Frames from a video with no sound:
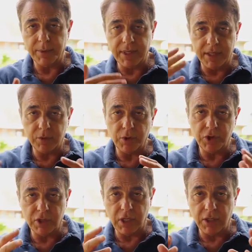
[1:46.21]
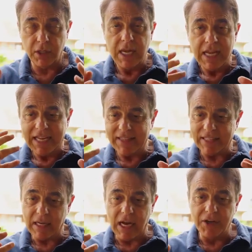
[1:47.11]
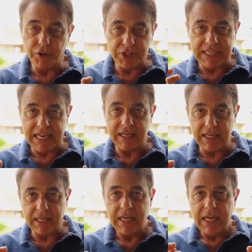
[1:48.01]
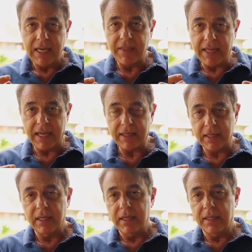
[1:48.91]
But I just want you to get the understanding that